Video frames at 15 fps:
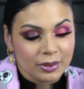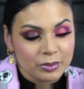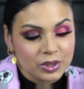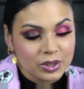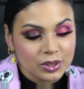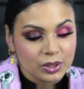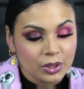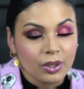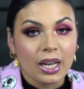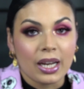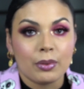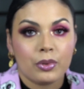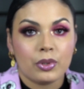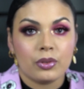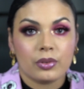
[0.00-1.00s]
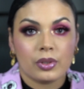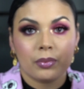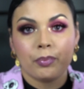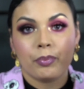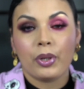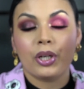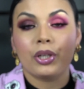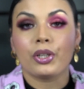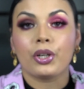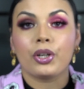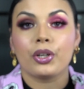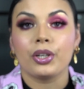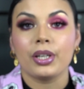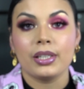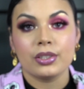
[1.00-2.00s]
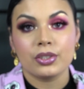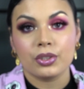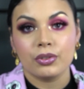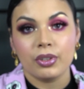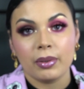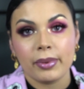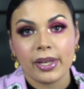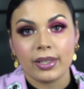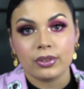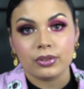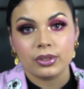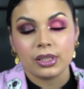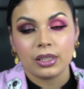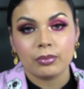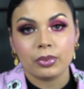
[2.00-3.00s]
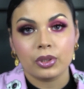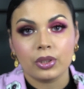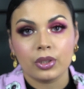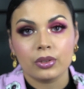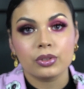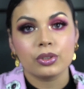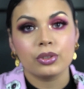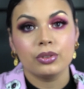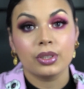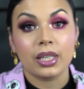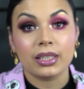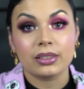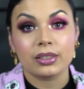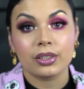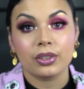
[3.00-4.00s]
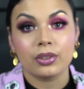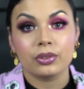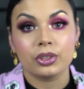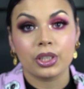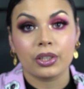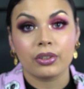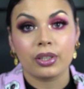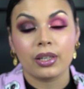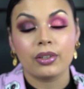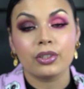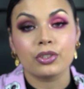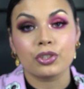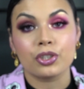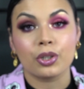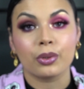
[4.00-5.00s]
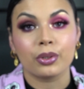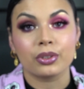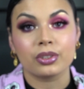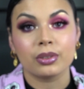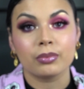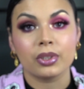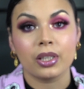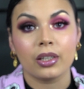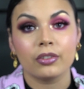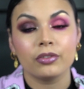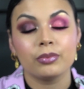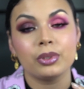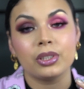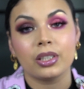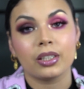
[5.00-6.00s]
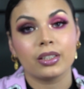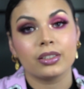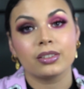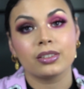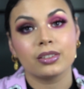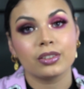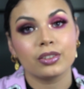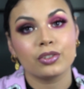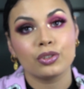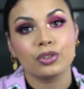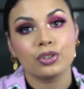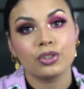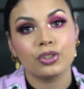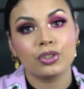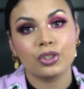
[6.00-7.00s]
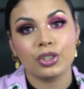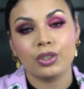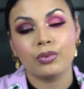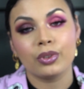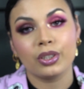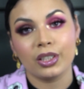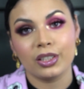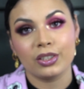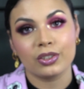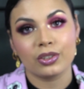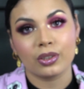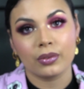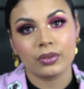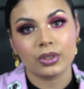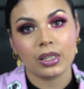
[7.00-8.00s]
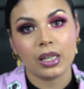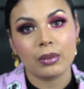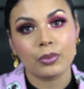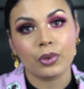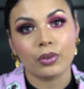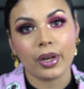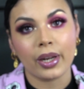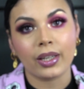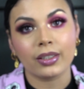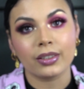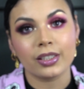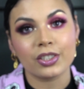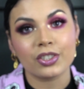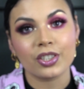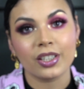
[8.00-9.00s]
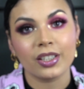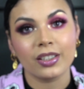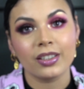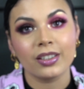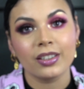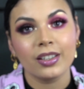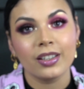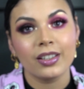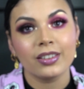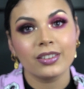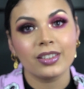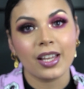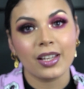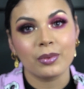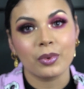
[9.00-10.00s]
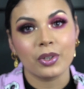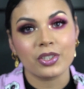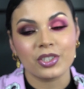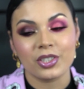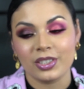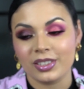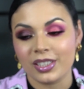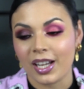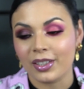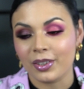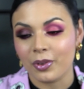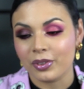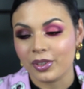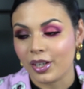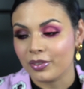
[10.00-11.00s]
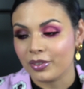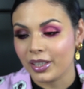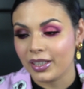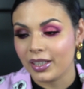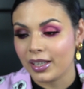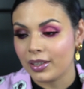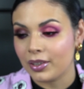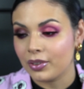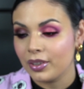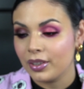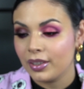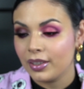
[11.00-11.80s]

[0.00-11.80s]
So I will put her Instagram handle down below so you guys could go check her out and show her some love, because she really deserves a lot more recognition than what she's got going on right now.